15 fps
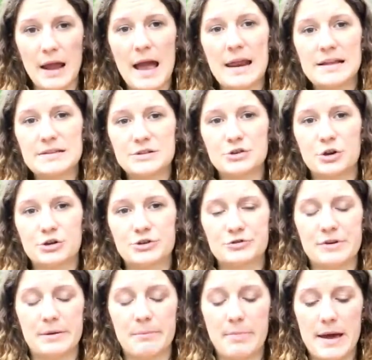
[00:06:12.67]
at its
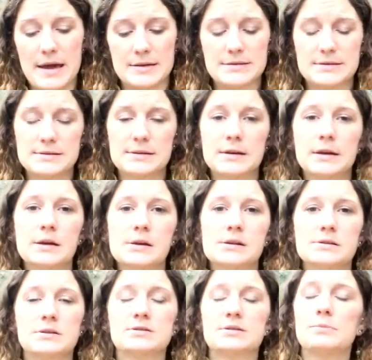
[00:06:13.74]
nurturing base.
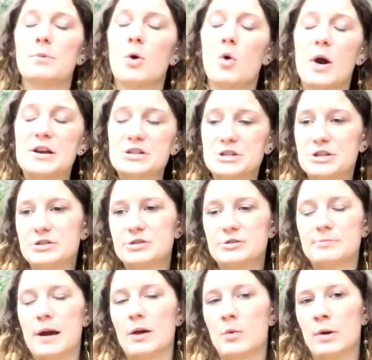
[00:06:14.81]
So some questions
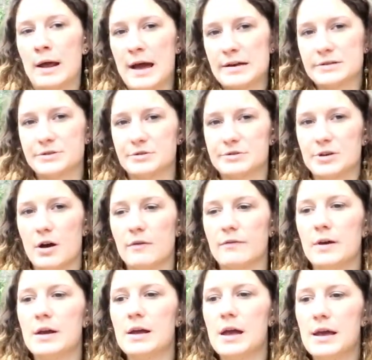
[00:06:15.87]
you might want to ask yourself
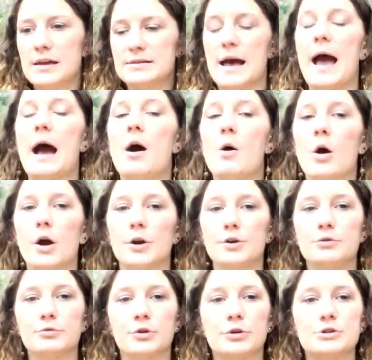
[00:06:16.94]
is, how are
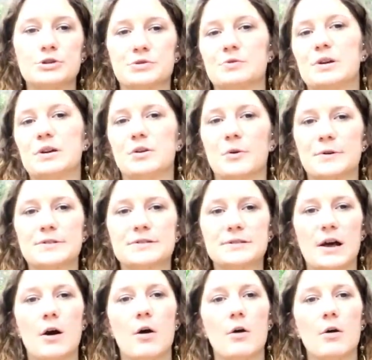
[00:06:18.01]
you nurturing
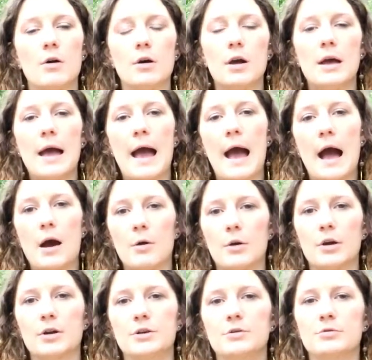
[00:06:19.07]
yourself? How
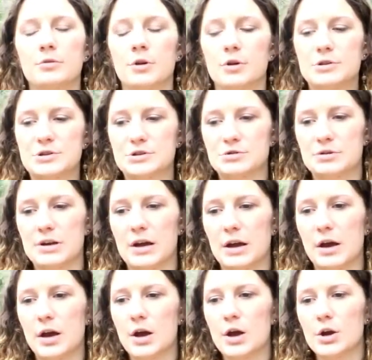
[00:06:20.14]
are you
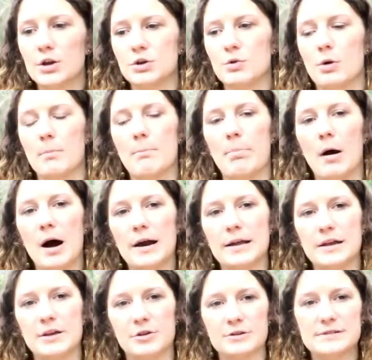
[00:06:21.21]
nurturing your
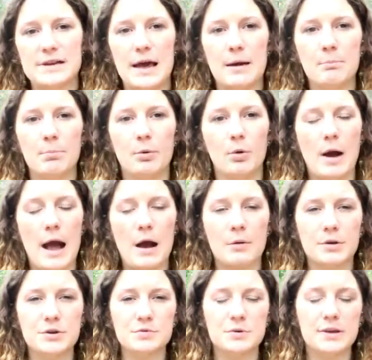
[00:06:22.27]
body, your temple? How
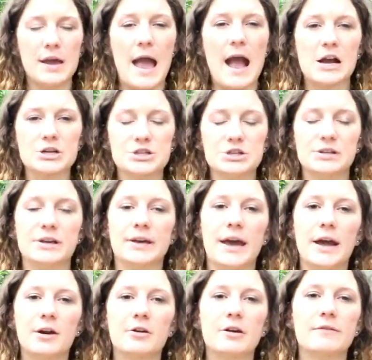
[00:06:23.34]
are you actually
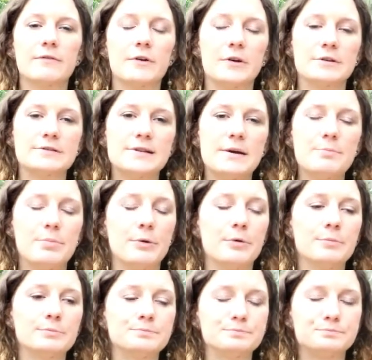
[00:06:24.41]
caring for your temple?